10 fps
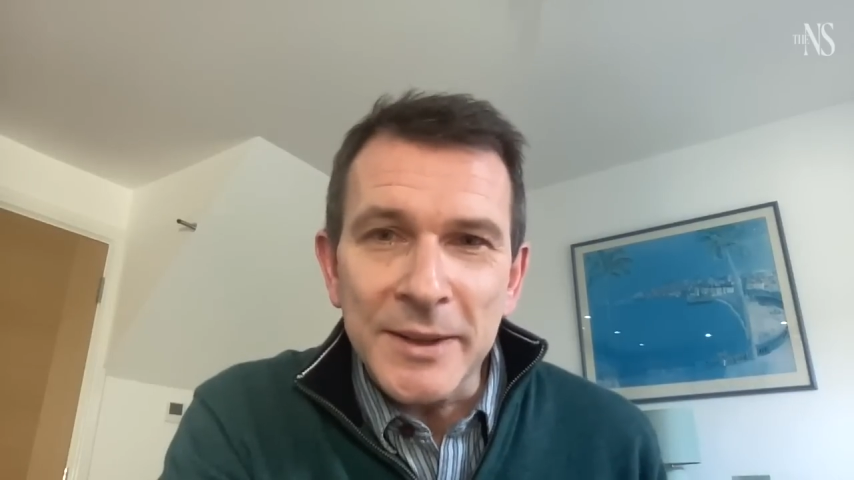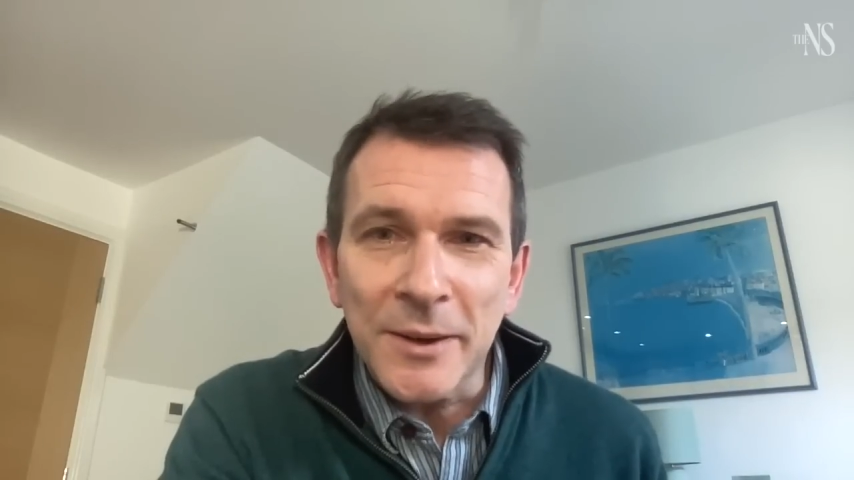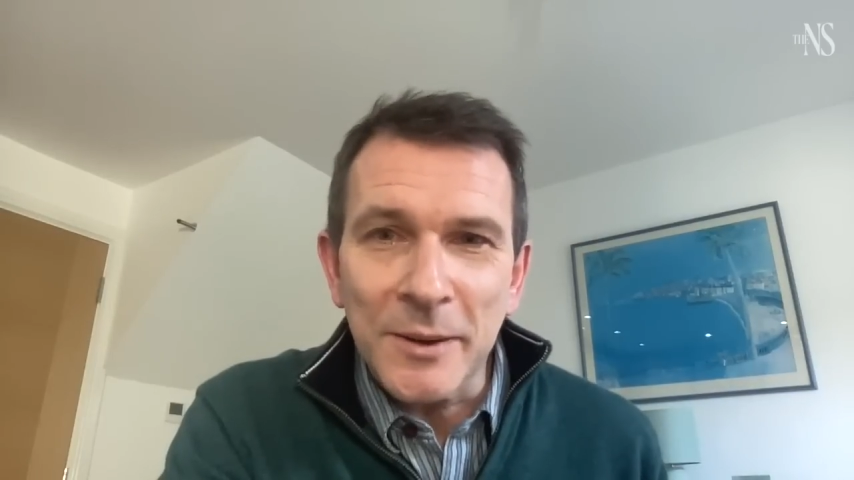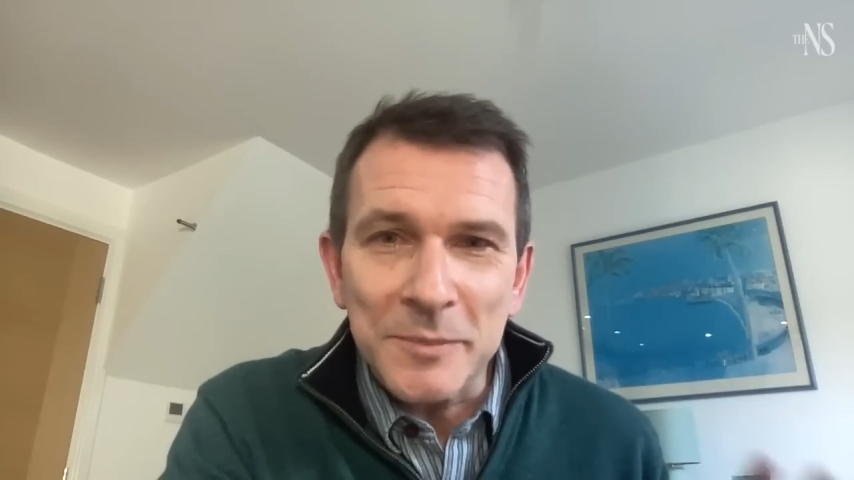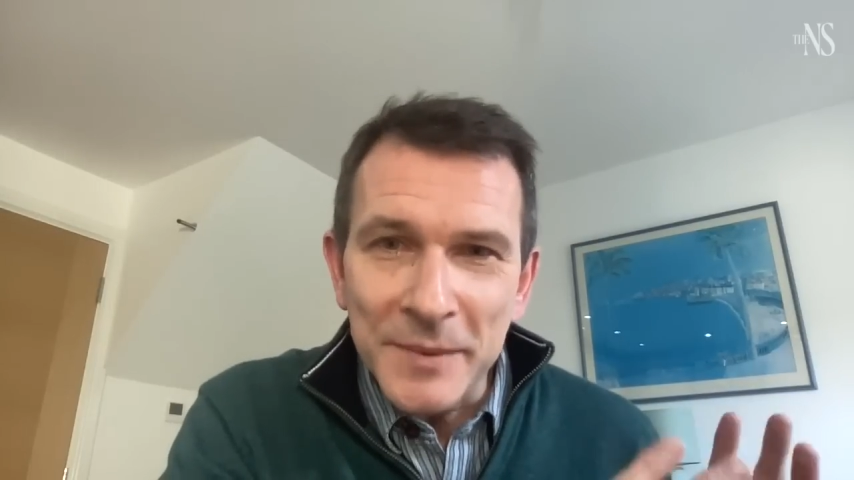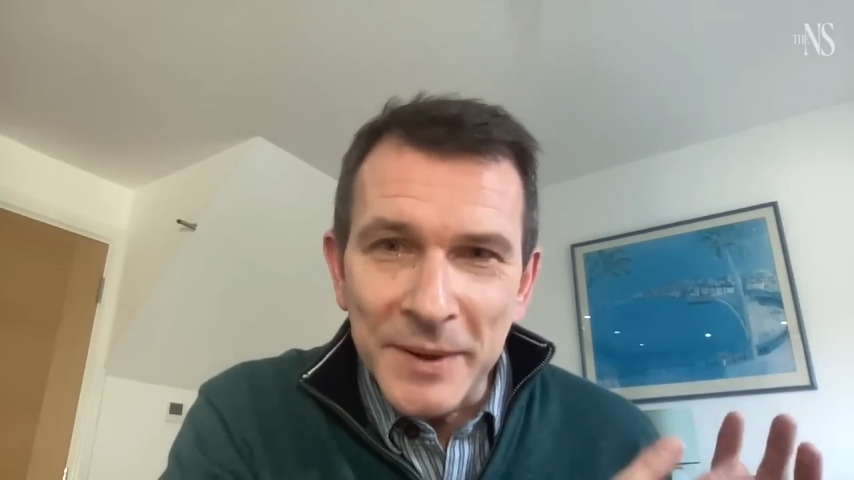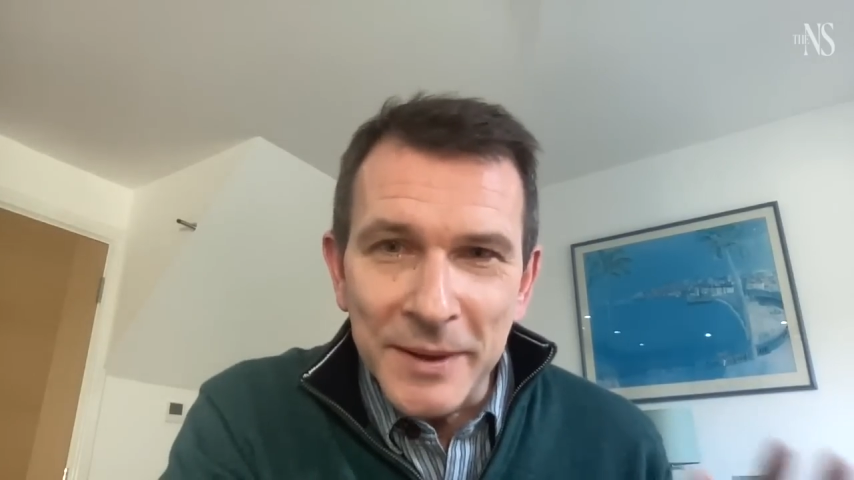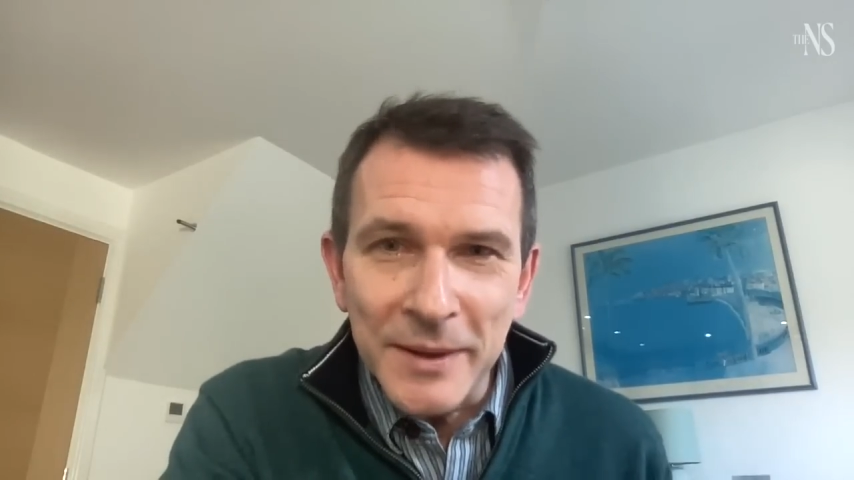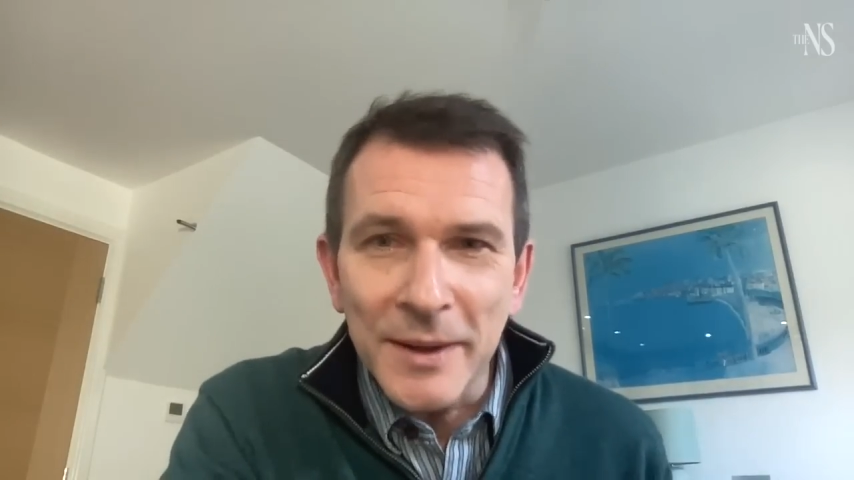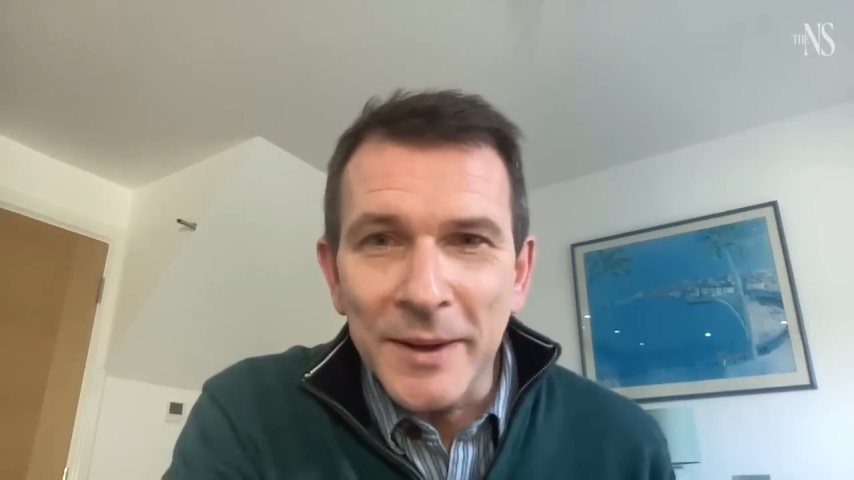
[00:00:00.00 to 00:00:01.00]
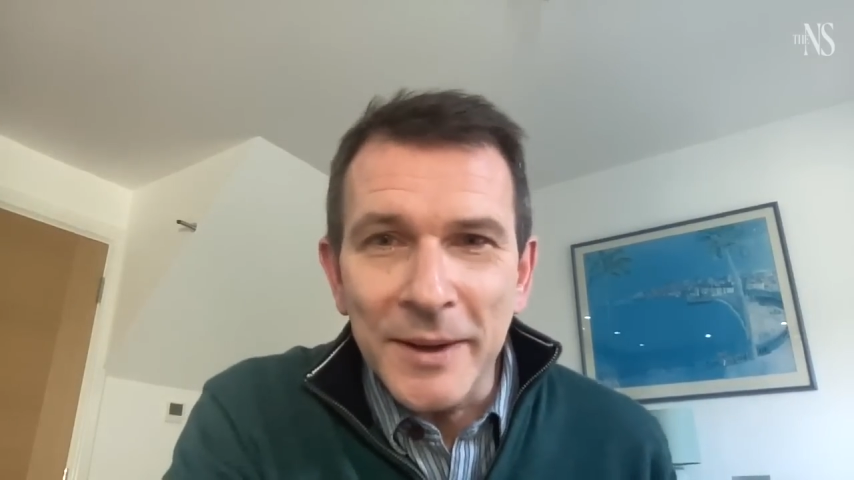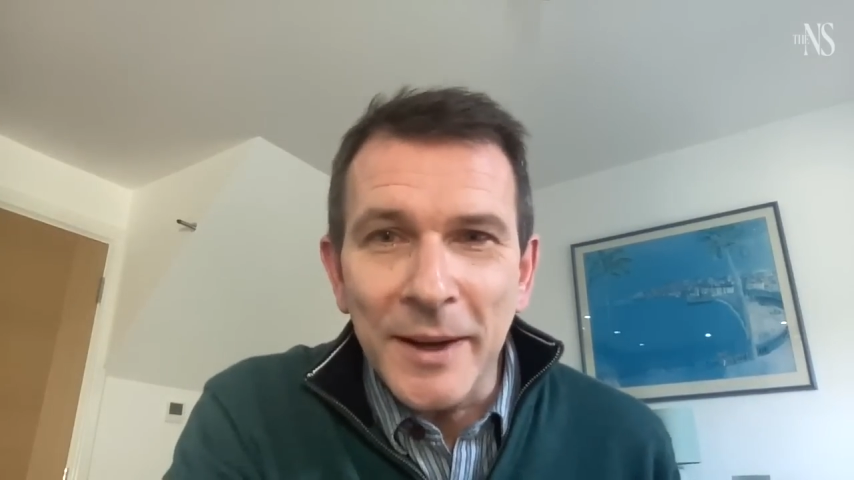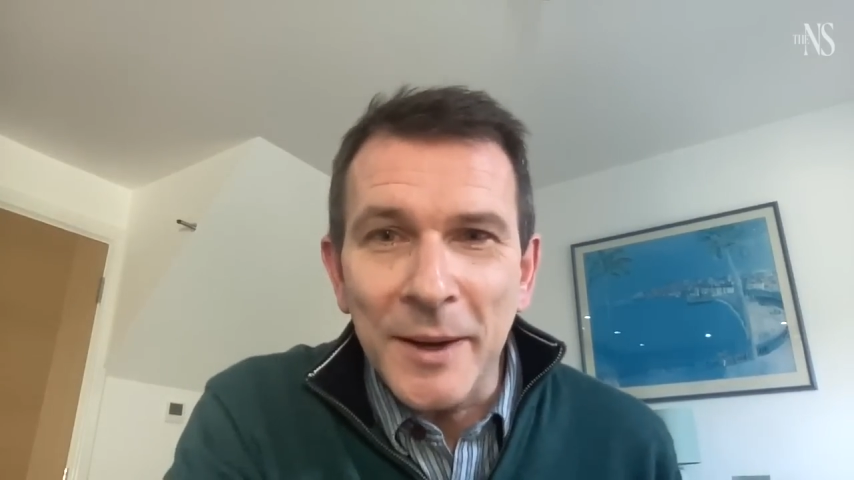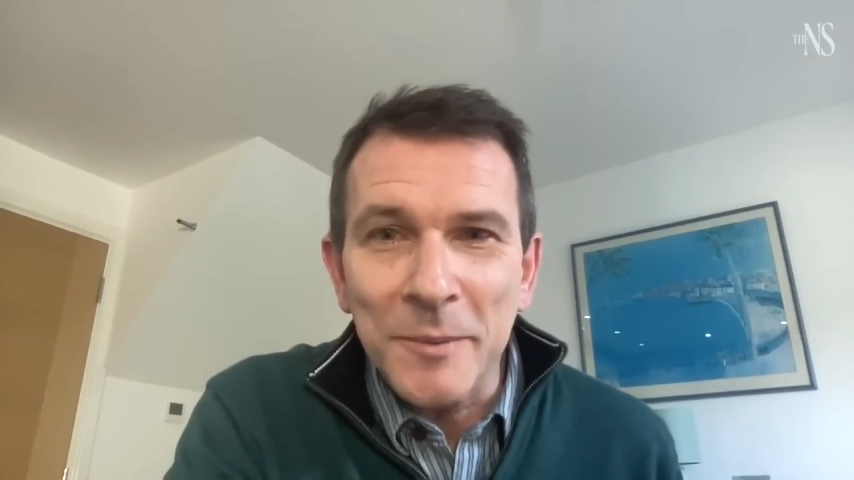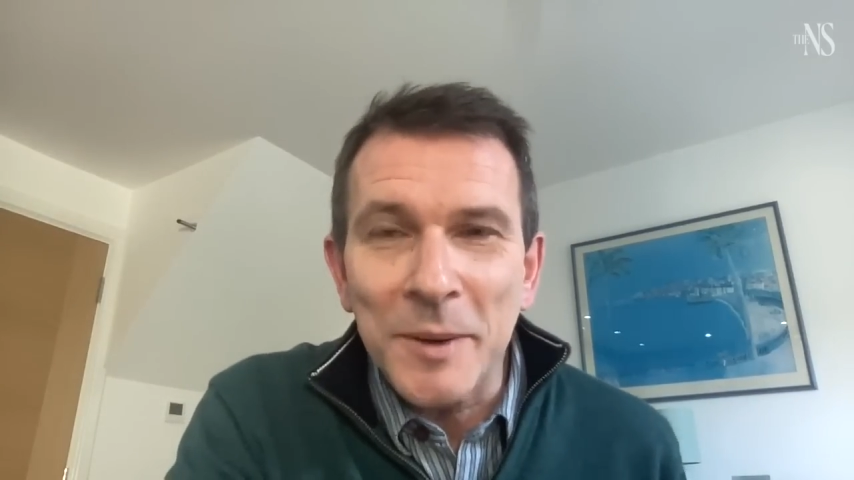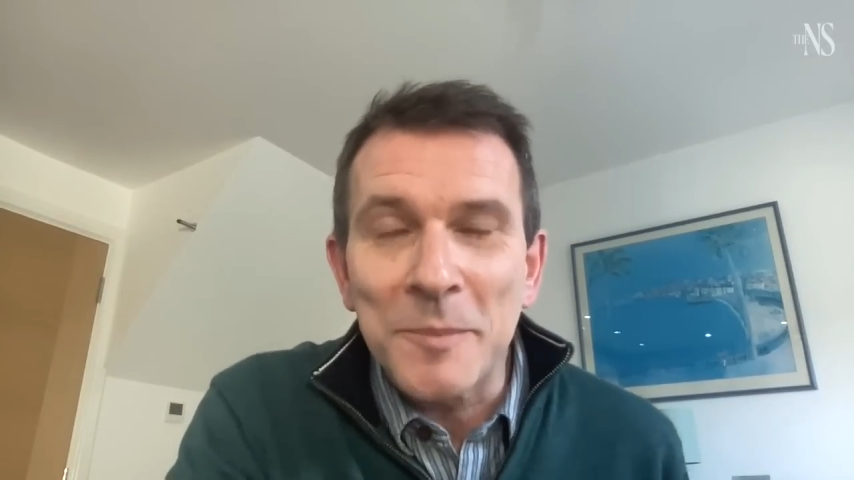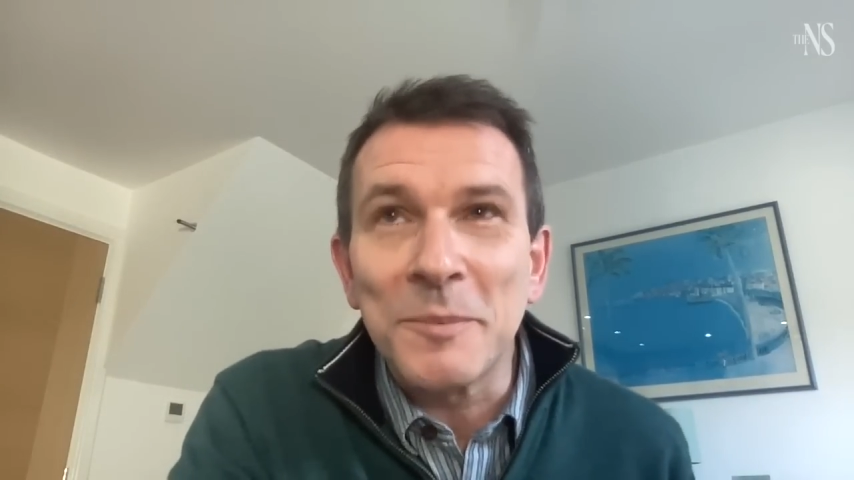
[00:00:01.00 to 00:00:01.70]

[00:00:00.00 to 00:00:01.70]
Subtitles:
So I'm